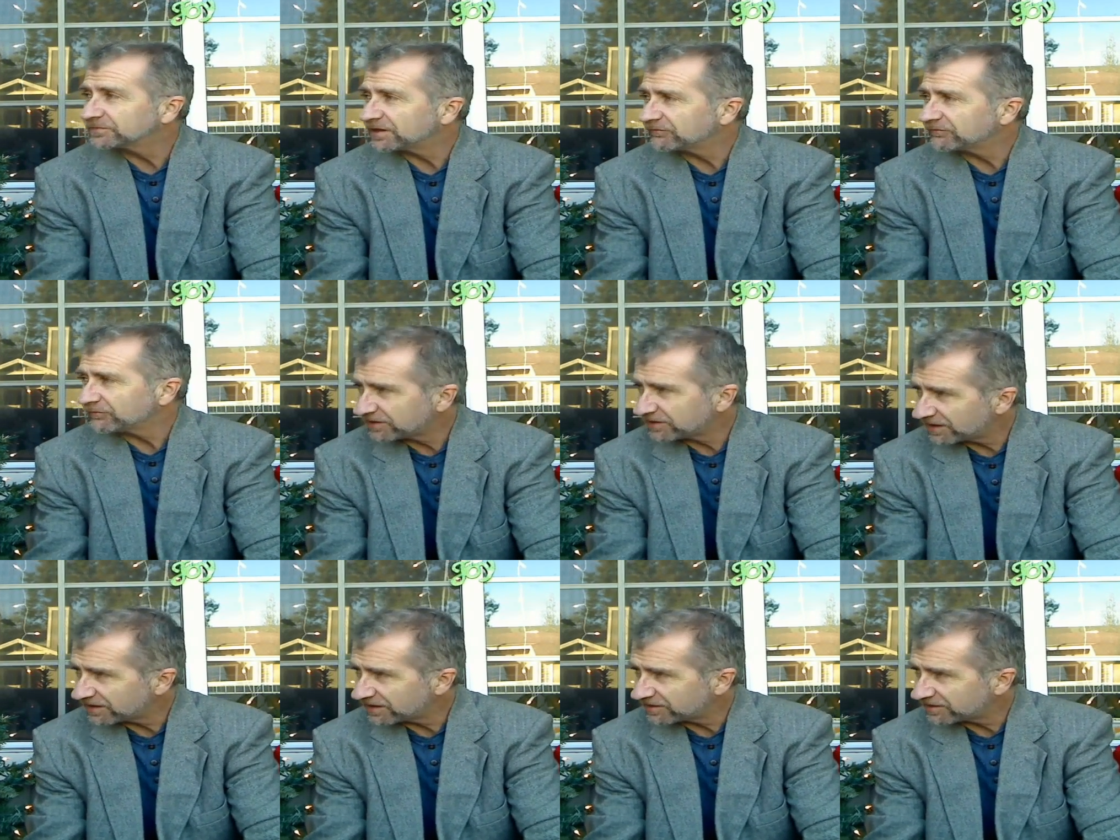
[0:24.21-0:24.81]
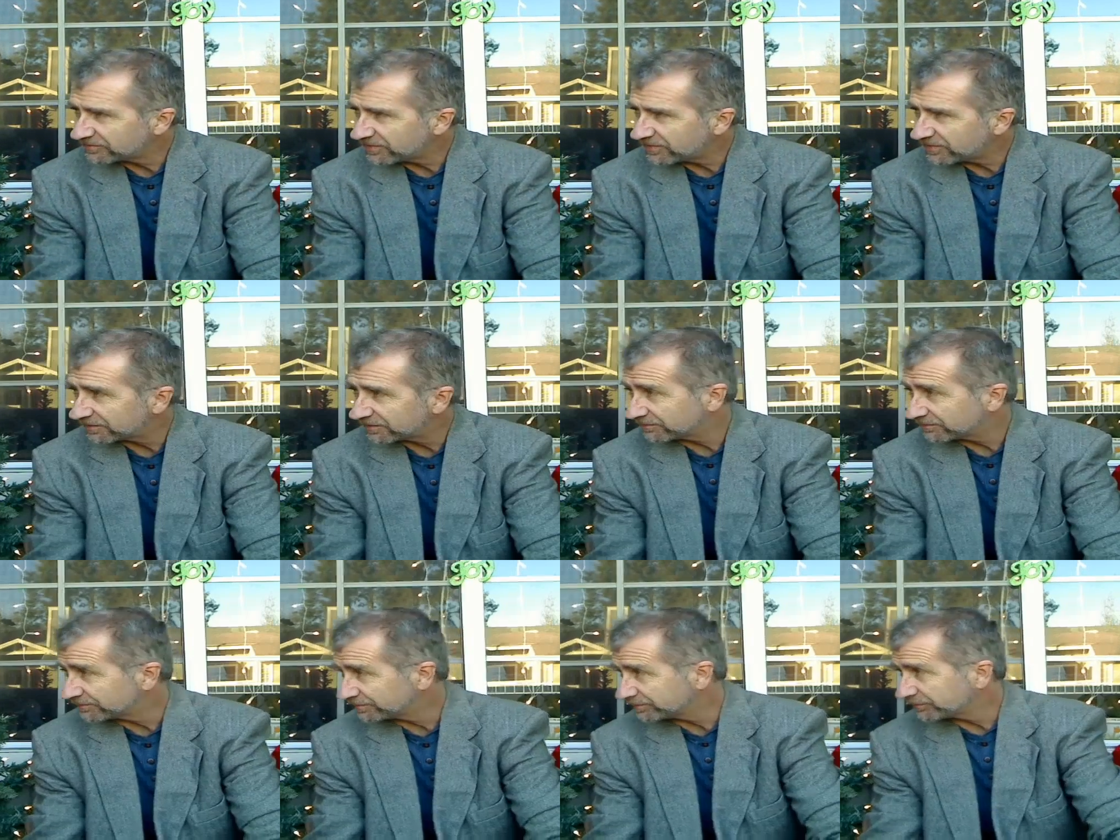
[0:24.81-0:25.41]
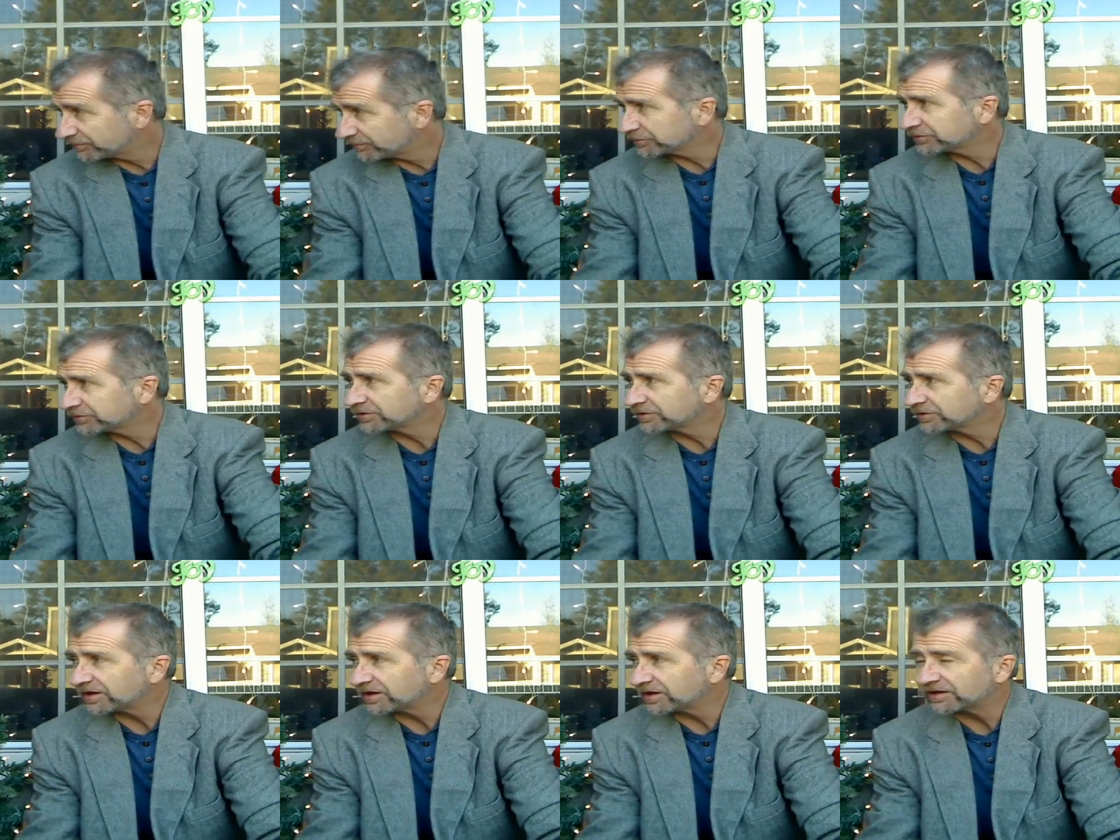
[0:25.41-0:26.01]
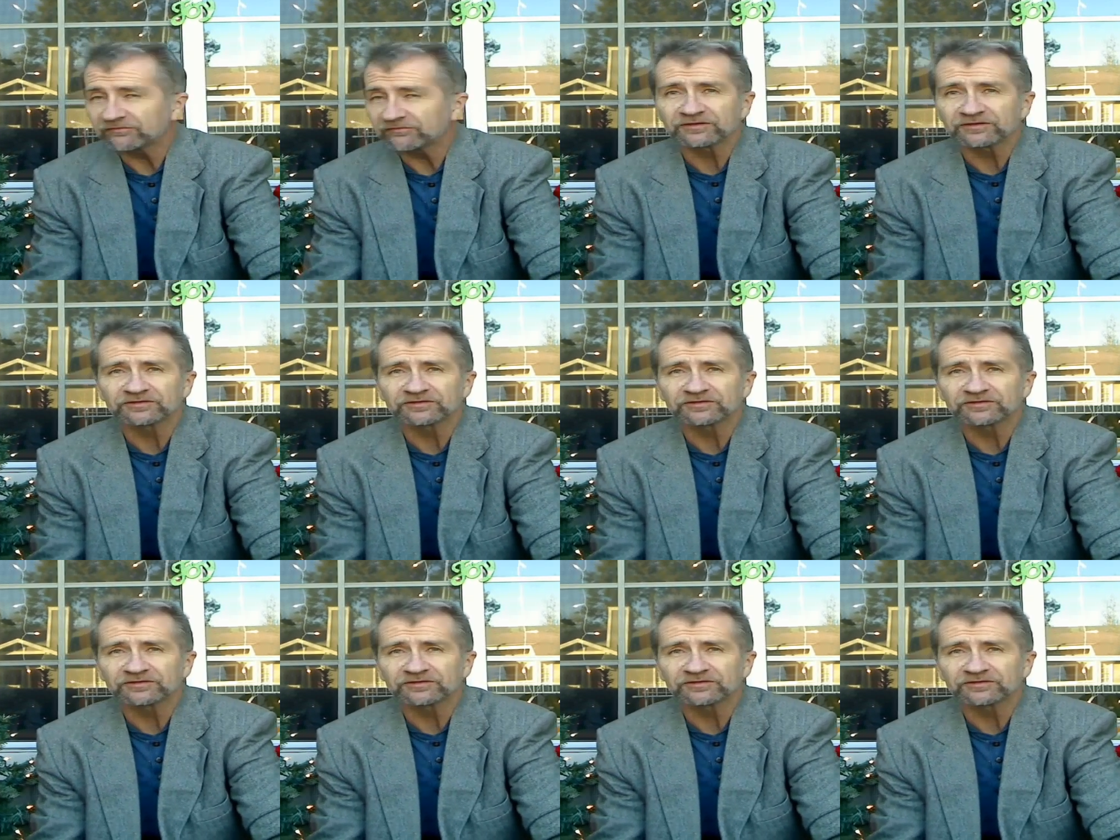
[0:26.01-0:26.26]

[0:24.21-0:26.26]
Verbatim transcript: every day in my personal life